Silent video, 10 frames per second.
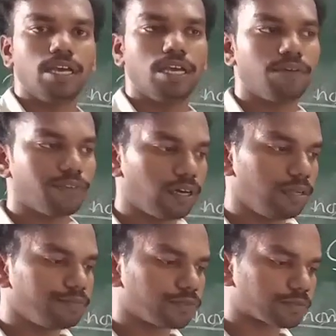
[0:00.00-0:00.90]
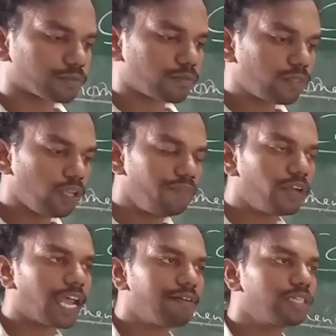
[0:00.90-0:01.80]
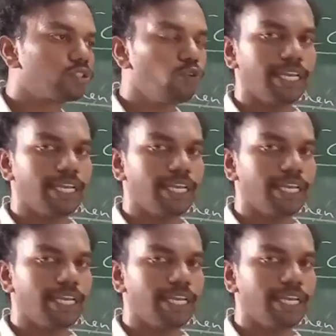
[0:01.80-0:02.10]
If if you are having two